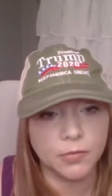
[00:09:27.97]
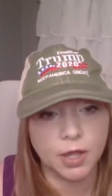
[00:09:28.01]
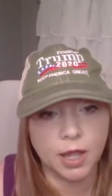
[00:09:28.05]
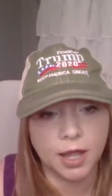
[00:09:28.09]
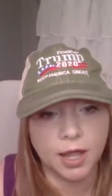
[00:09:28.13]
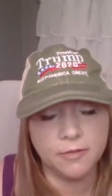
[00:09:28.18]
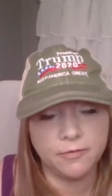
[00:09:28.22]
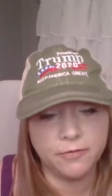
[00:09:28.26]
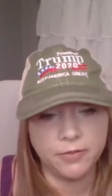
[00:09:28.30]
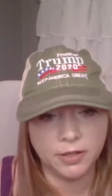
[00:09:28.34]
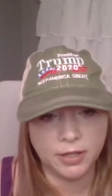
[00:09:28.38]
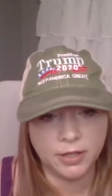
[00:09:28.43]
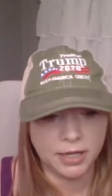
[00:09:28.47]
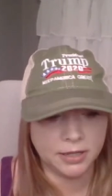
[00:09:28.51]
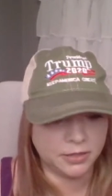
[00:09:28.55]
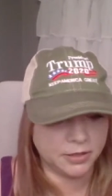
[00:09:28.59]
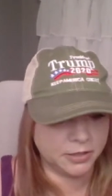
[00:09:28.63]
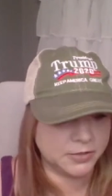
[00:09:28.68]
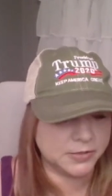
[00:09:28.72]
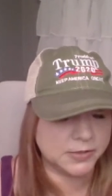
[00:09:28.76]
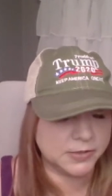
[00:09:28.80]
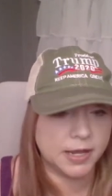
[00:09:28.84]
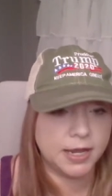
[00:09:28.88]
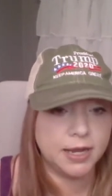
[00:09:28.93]
I feel like
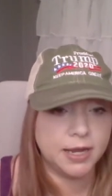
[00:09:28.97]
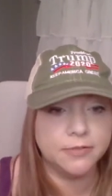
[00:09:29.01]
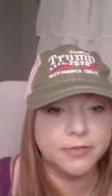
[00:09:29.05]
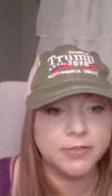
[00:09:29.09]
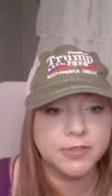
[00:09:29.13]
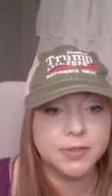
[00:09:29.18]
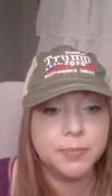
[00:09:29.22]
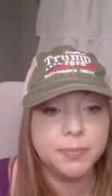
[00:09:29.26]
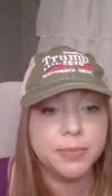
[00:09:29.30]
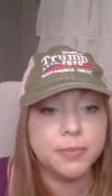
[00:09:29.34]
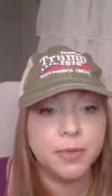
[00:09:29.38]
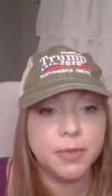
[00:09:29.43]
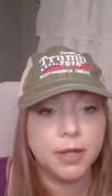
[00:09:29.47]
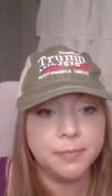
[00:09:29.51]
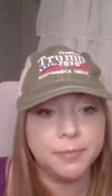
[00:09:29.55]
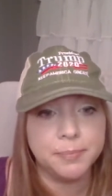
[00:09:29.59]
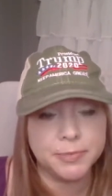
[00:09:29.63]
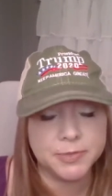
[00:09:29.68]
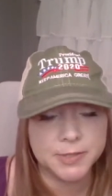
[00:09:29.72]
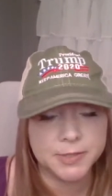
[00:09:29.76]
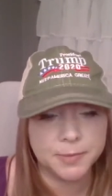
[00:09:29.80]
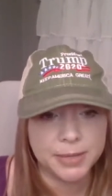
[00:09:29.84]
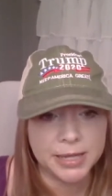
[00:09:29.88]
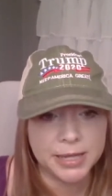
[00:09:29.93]
there's kind of some
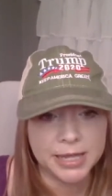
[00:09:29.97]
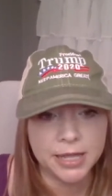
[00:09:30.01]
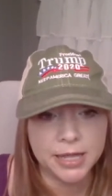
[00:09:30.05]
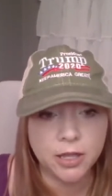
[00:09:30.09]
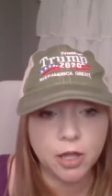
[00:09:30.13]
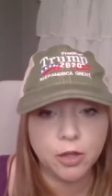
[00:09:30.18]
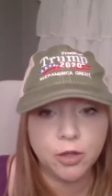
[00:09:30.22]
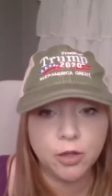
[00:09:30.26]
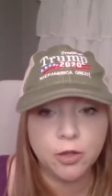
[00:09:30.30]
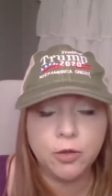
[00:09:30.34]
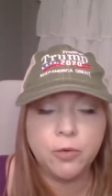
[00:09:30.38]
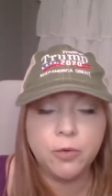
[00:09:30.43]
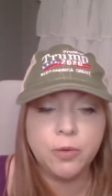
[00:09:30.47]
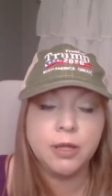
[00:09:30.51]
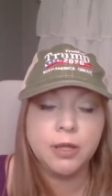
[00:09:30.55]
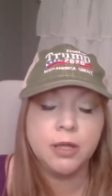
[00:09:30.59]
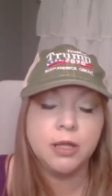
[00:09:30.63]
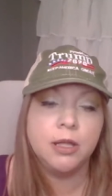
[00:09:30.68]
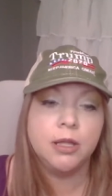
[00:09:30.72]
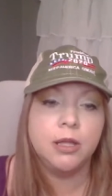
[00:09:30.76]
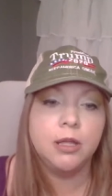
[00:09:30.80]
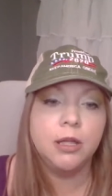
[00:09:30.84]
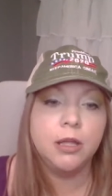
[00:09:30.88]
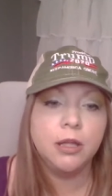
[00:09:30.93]
um, some ego
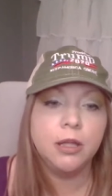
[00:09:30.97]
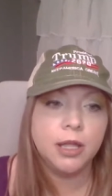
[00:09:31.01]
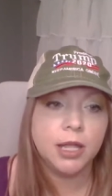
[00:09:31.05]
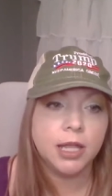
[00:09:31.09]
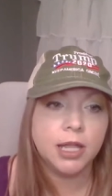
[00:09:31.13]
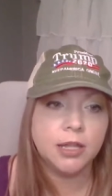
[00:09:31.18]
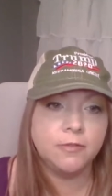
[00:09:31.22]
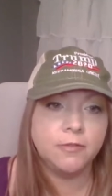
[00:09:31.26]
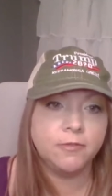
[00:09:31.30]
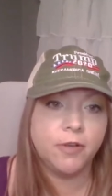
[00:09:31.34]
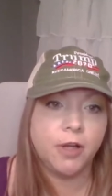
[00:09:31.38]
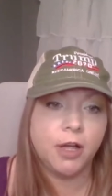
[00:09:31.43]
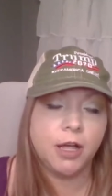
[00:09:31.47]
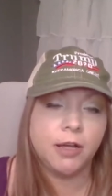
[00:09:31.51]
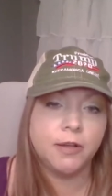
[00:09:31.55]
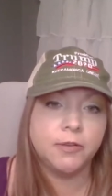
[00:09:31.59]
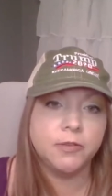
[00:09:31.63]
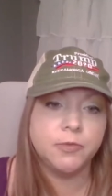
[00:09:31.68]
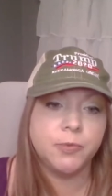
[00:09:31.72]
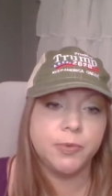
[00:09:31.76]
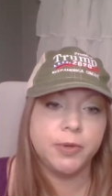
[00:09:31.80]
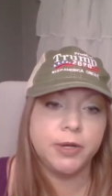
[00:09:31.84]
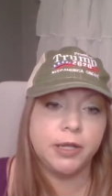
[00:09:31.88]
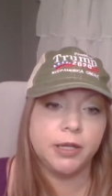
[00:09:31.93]

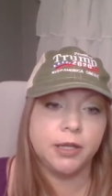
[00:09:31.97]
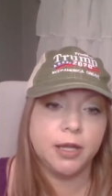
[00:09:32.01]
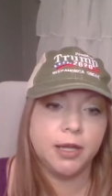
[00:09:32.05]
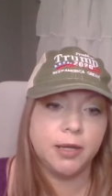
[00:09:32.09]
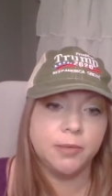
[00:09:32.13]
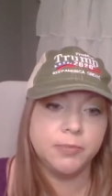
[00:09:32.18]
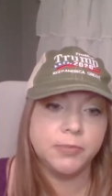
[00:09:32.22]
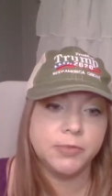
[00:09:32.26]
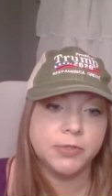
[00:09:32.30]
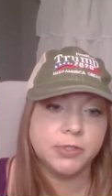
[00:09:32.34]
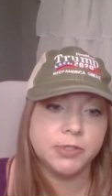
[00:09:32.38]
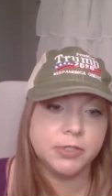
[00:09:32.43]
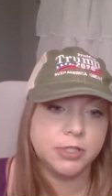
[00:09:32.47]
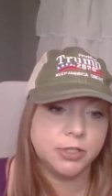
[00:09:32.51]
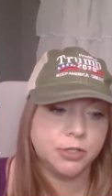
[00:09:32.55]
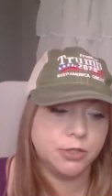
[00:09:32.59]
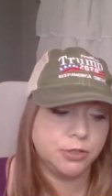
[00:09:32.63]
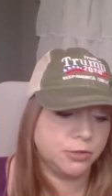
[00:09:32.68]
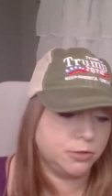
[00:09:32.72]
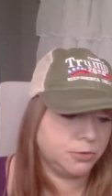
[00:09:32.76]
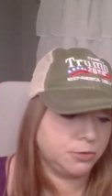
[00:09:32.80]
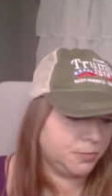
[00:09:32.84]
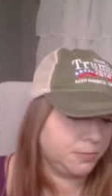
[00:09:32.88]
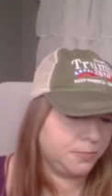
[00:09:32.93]
involved when it comes
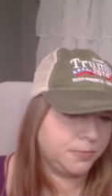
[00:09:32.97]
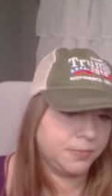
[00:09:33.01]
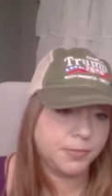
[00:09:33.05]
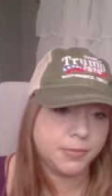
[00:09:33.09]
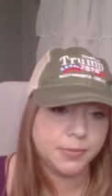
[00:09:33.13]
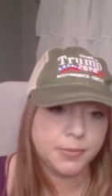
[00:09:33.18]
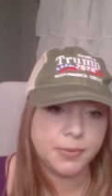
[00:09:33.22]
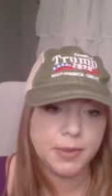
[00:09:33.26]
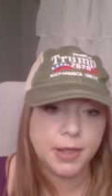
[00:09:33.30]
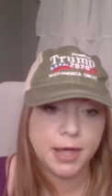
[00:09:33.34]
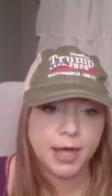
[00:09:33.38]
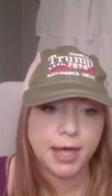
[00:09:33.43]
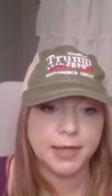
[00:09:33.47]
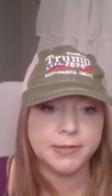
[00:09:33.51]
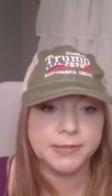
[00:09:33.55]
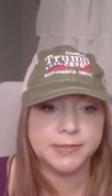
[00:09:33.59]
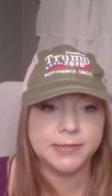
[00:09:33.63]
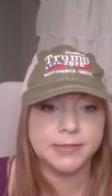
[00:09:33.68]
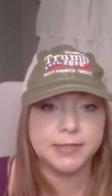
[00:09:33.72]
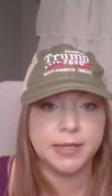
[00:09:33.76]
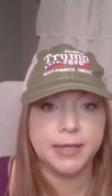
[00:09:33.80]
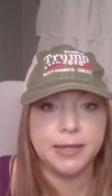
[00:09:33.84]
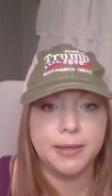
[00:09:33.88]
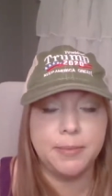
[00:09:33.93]
to
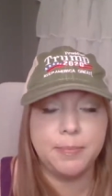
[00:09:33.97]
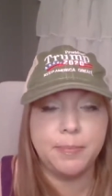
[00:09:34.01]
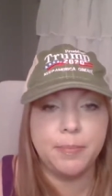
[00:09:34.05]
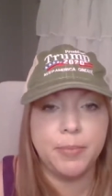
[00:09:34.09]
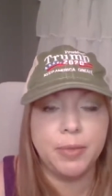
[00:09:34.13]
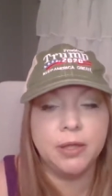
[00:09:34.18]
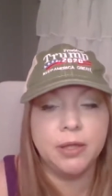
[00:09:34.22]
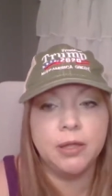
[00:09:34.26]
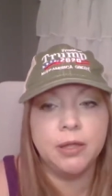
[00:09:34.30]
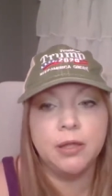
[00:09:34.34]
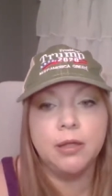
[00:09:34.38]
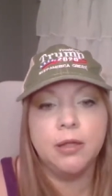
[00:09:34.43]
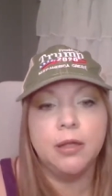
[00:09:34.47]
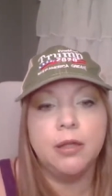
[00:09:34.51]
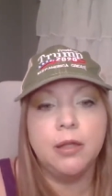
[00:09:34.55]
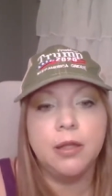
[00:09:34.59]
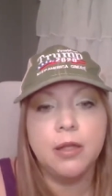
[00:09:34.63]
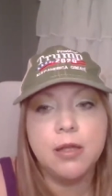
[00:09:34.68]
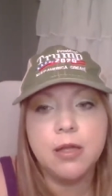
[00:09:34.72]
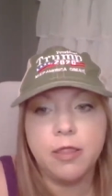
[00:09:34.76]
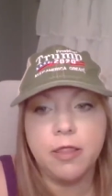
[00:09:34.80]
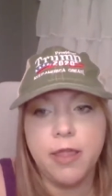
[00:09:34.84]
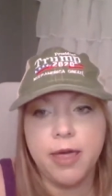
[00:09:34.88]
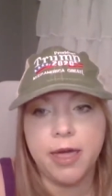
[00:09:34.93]
SM
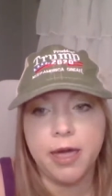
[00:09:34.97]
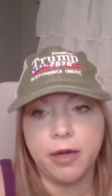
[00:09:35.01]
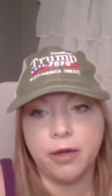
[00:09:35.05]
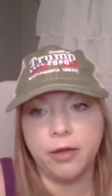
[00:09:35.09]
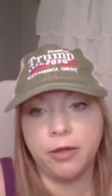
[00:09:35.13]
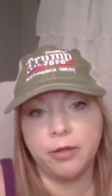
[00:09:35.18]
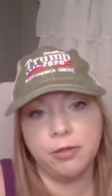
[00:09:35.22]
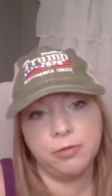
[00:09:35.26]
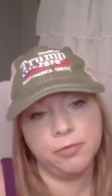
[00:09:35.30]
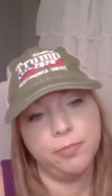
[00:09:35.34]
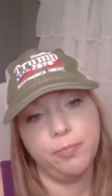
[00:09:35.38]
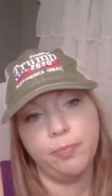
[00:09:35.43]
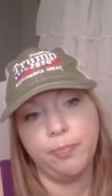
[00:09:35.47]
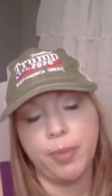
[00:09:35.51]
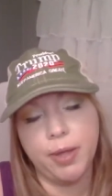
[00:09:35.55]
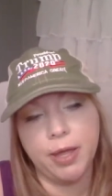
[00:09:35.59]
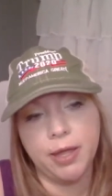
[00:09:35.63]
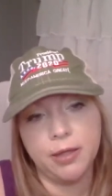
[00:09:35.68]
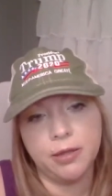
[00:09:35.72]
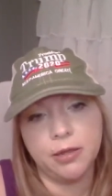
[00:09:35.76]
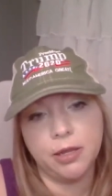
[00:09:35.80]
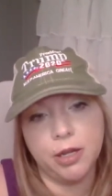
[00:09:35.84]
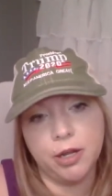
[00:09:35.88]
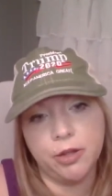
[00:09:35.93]
there,
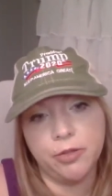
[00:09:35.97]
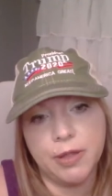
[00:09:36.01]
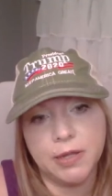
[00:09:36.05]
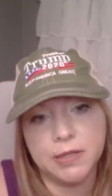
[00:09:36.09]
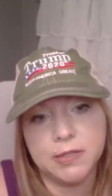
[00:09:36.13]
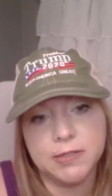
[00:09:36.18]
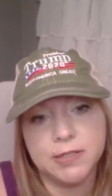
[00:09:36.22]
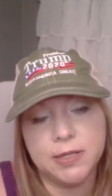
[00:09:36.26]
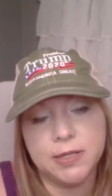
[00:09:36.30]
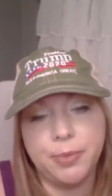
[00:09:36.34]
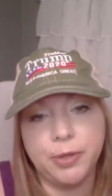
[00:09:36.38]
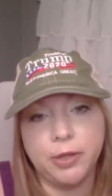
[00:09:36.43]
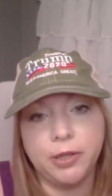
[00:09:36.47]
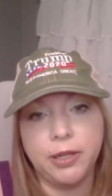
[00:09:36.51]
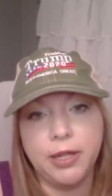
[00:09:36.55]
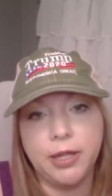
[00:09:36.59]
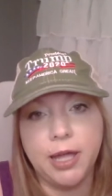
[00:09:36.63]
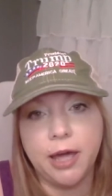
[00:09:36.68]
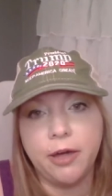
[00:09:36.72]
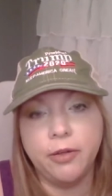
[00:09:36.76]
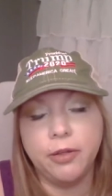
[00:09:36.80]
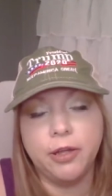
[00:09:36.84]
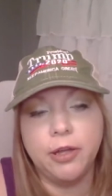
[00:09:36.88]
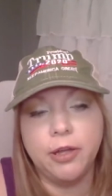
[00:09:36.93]
but you know that's typically
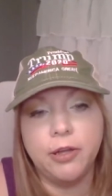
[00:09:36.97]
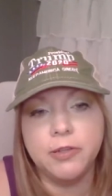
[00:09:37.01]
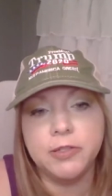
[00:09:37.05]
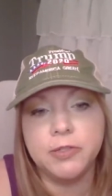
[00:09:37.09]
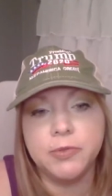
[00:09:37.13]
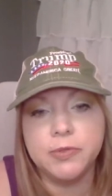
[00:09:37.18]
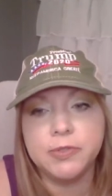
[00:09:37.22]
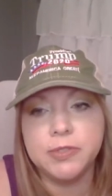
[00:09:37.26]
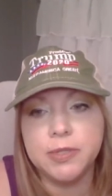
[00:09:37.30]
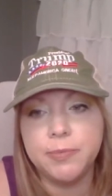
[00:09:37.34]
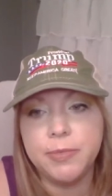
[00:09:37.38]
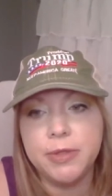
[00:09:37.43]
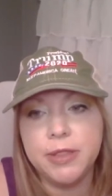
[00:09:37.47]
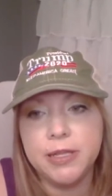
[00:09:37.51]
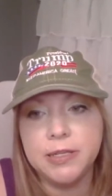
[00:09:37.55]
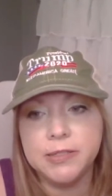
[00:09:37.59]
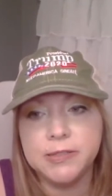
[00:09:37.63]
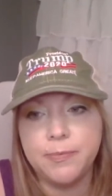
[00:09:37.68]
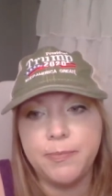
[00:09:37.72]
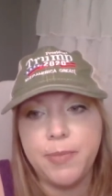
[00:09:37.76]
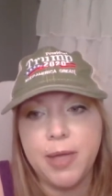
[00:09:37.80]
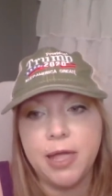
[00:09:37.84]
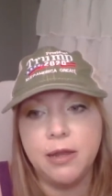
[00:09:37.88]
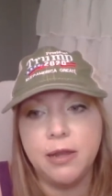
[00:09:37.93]
how it goes with some of
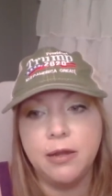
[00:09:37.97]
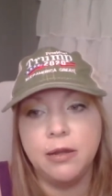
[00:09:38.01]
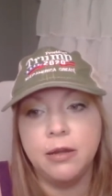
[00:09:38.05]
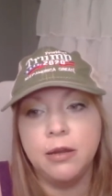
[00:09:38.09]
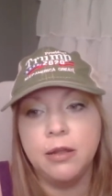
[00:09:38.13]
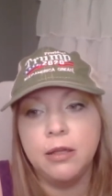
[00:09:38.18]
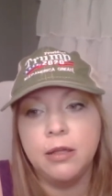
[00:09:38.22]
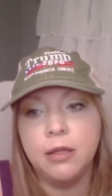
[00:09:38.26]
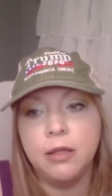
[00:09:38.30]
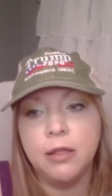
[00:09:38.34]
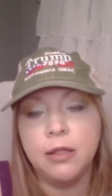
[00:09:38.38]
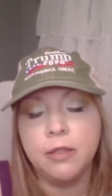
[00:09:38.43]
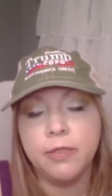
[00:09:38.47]
these men.